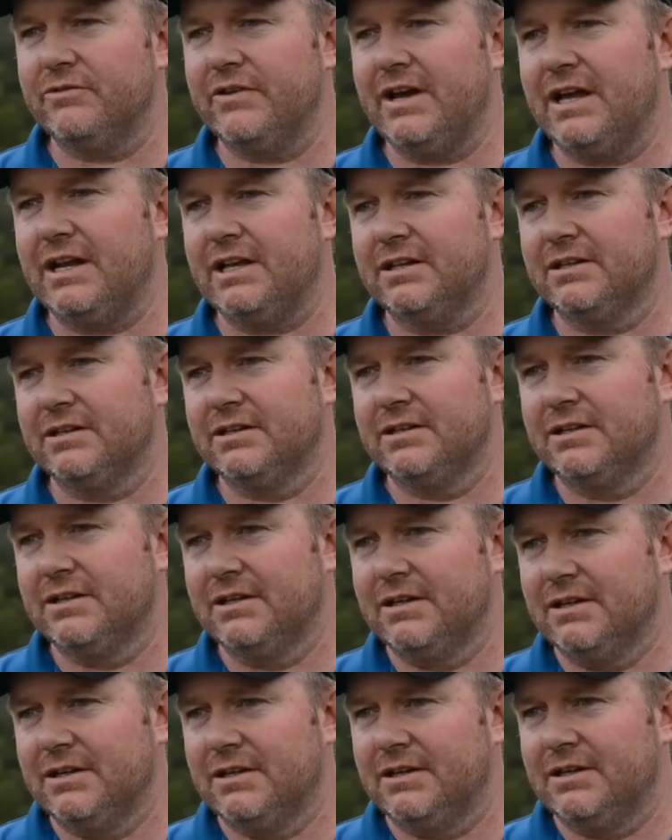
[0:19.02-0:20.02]
Valley.
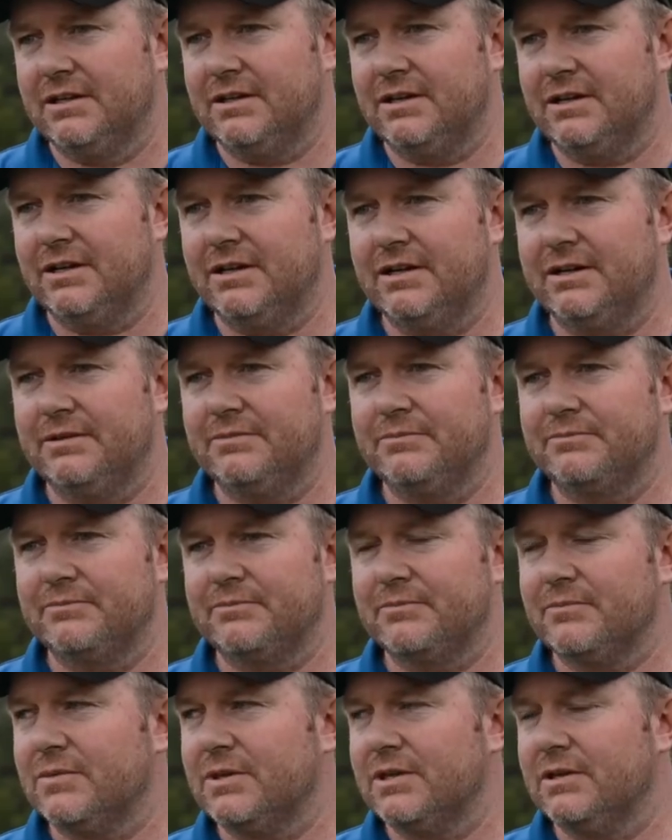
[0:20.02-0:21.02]
Um,
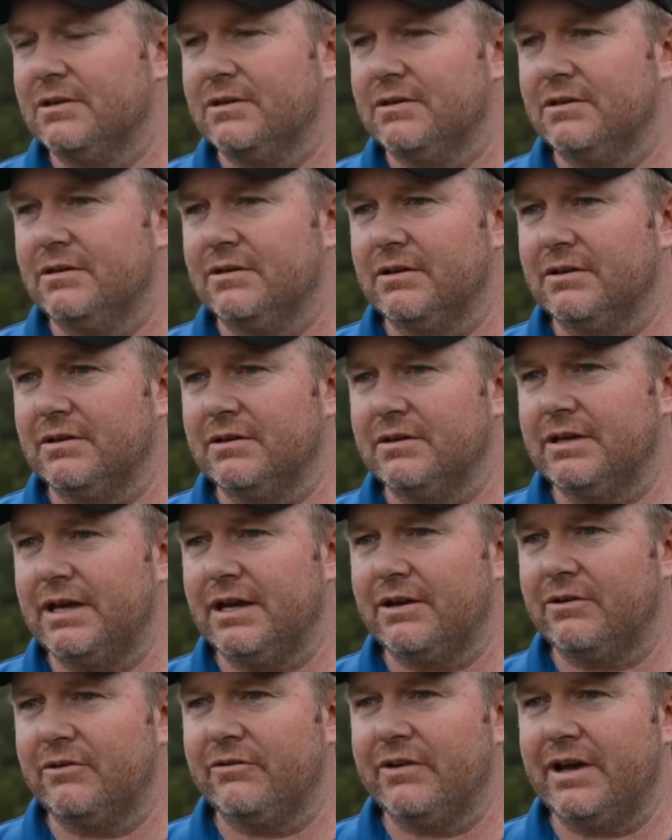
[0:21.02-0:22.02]

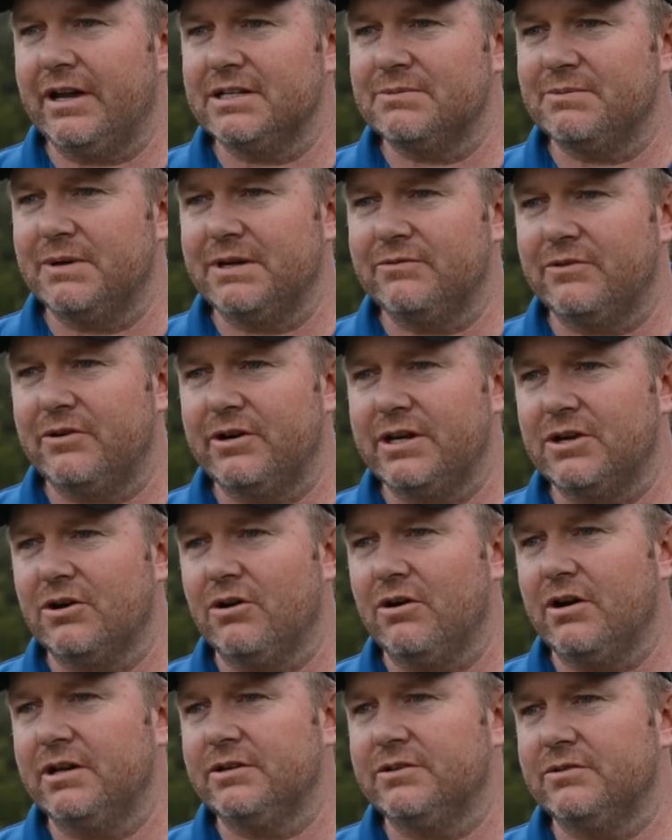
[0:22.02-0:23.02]
Kangaroo Valley's been very
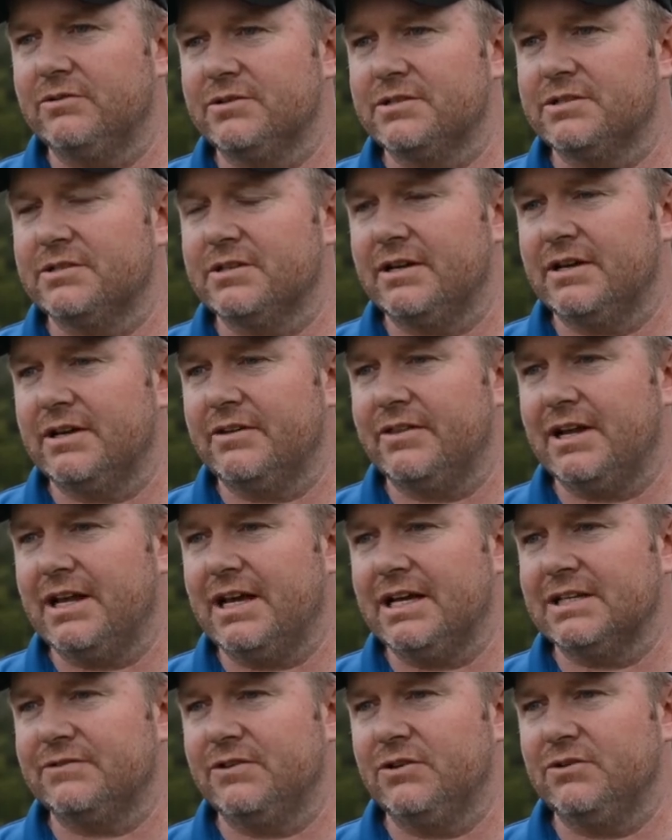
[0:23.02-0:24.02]
kind to us uh, the
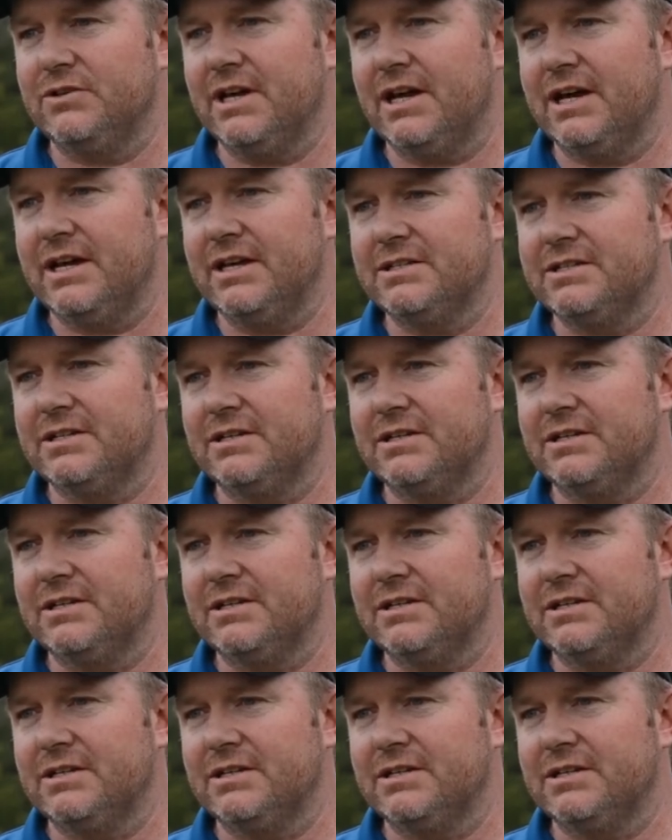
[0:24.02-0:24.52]
last few days,